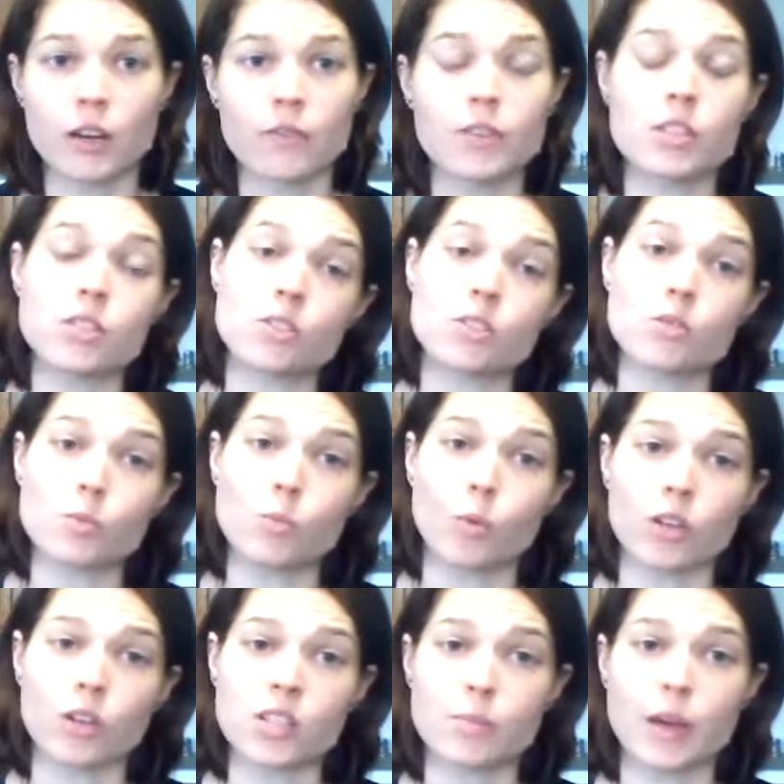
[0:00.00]
VCU
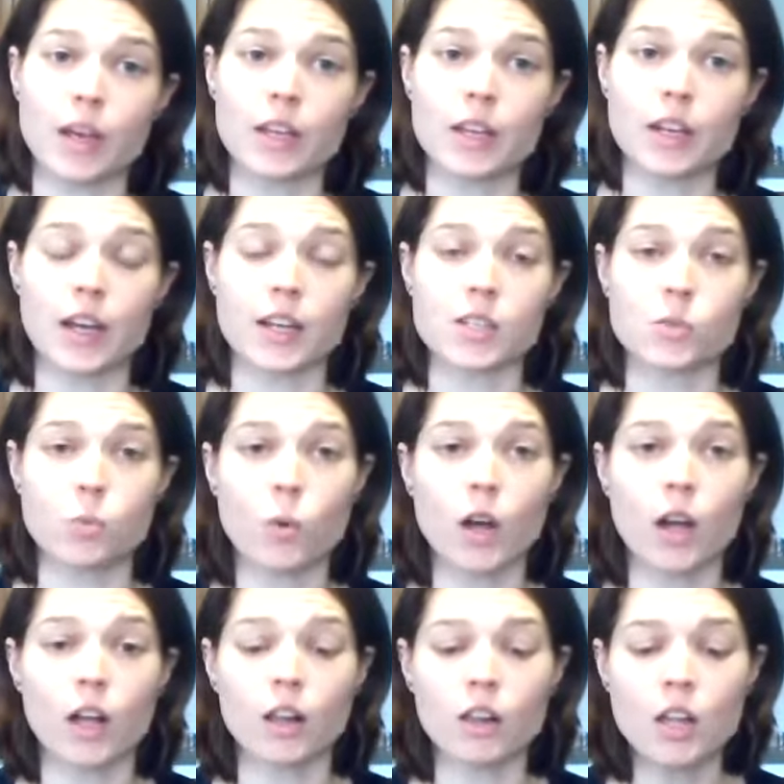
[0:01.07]
Sports Med as
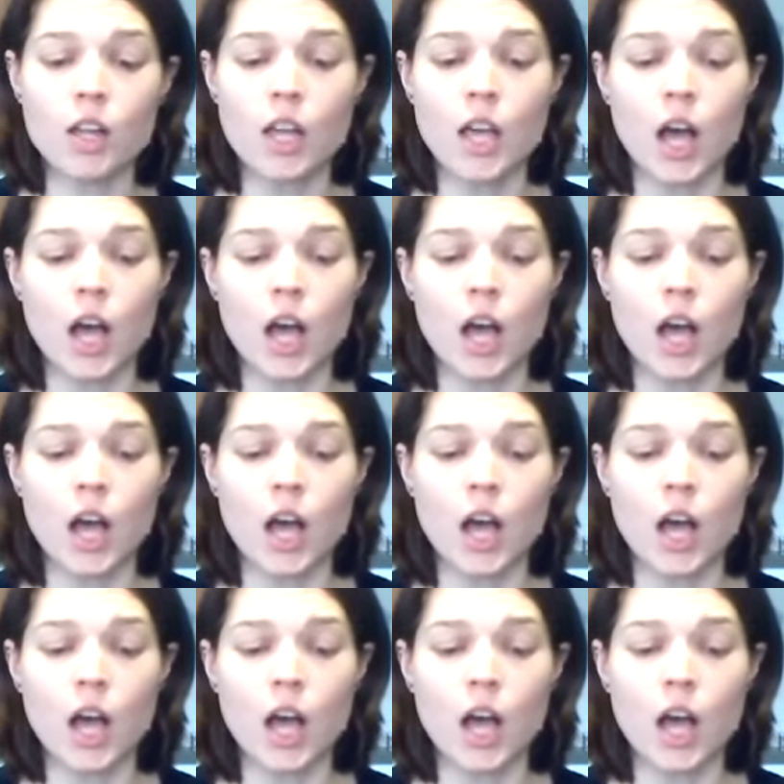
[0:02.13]
well.